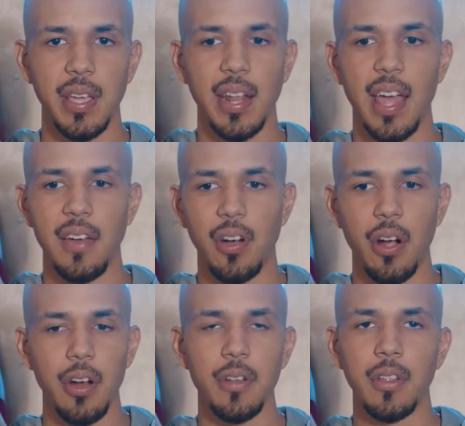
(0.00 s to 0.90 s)
You got to have
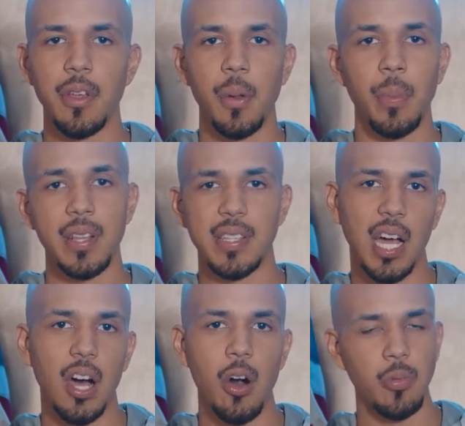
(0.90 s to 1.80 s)
heart, but it's
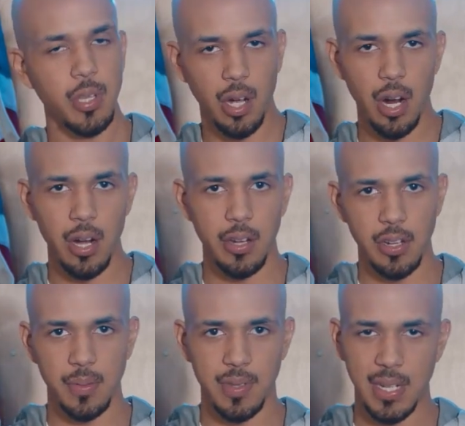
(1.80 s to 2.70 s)
not only heart, you
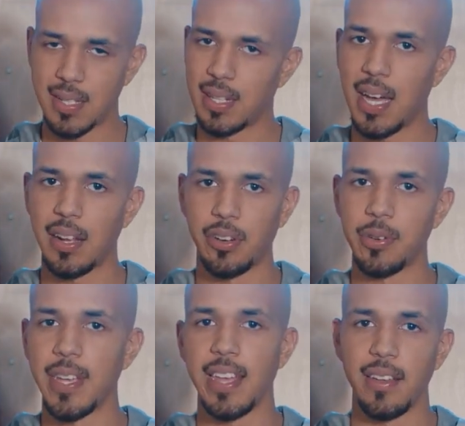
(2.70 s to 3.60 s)
know what I'm saying? That's a lot of
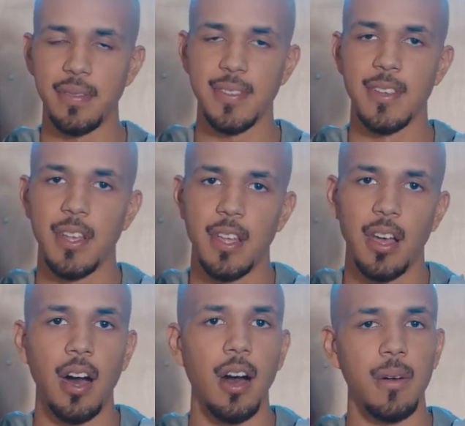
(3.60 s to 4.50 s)
creatives,
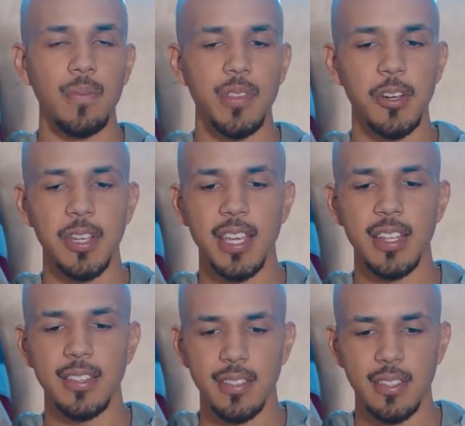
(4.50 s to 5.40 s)
they'll
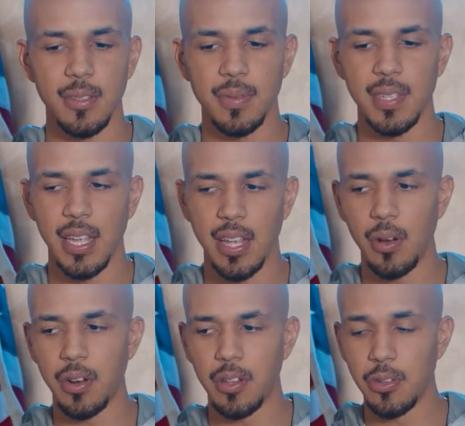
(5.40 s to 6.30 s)
get, you know what I'm saying? In
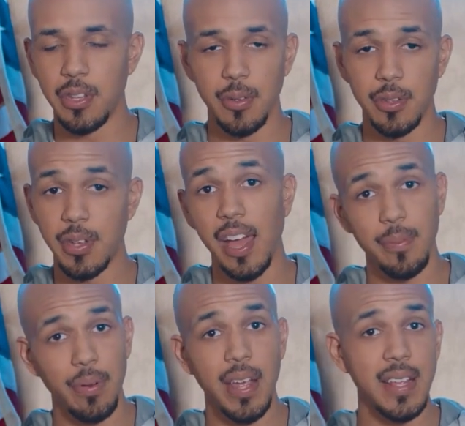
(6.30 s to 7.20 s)
order, you got to
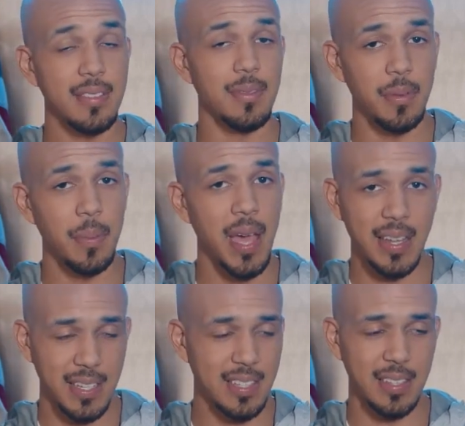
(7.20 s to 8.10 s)
have brains to
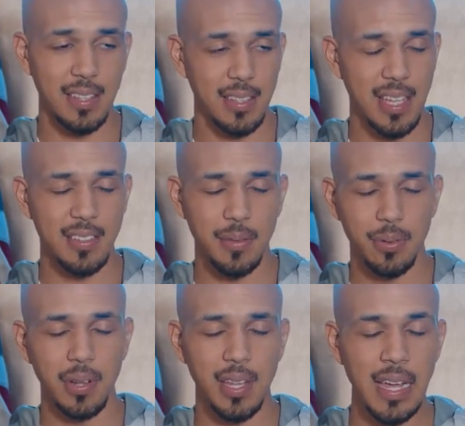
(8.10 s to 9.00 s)
match. That's an
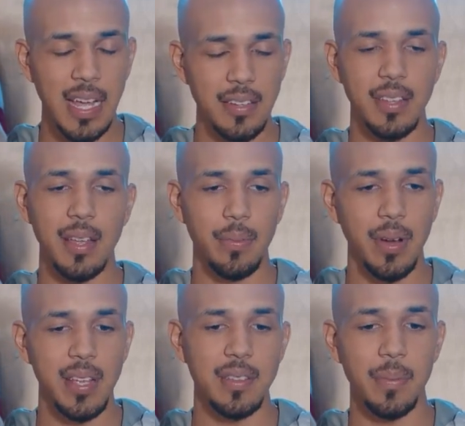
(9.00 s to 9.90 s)
important line, actually, and
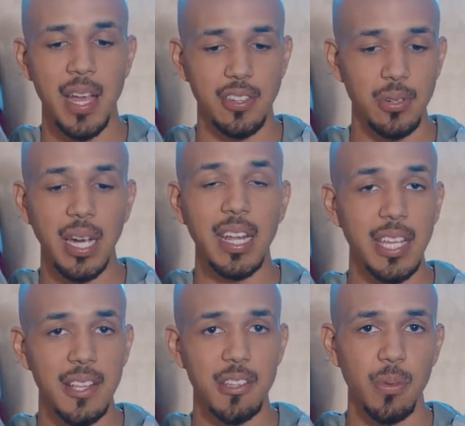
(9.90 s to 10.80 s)
brains to match. You got to
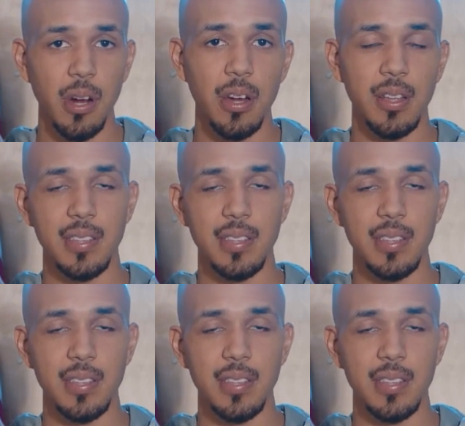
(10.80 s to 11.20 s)
get smart.